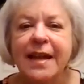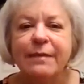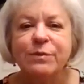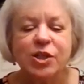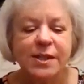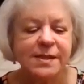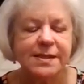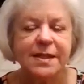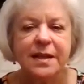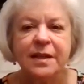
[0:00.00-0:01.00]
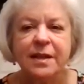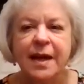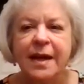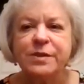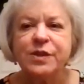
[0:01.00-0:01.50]
and I'm just
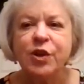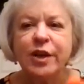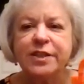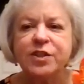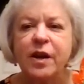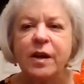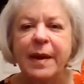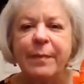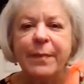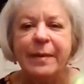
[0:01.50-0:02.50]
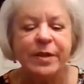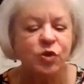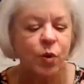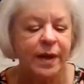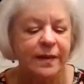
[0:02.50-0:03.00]
um, starting to talk about baby
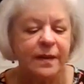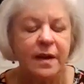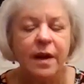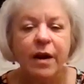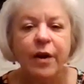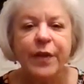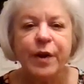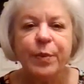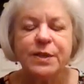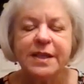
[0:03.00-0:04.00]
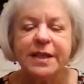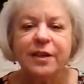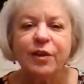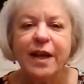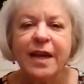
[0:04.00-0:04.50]
toys. Are there
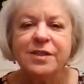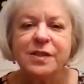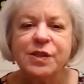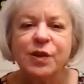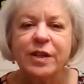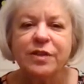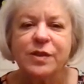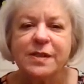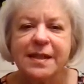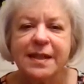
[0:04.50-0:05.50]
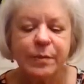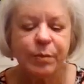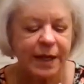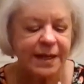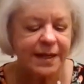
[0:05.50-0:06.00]
particular ages you're interested in,
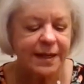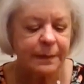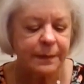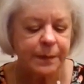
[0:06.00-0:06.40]
Brandie?